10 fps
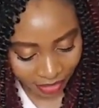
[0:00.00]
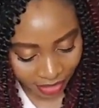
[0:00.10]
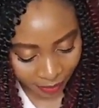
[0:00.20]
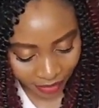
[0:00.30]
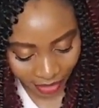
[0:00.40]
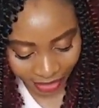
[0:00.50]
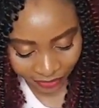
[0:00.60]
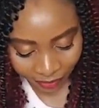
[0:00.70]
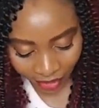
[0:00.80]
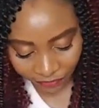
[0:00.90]
some
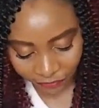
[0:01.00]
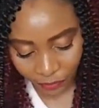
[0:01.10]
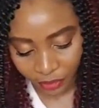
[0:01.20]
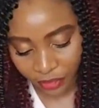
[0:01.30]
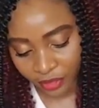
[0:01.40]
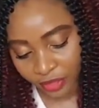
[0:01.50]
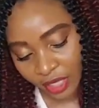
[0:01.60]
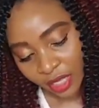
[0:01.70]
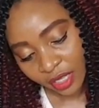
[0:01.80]
things for my foot.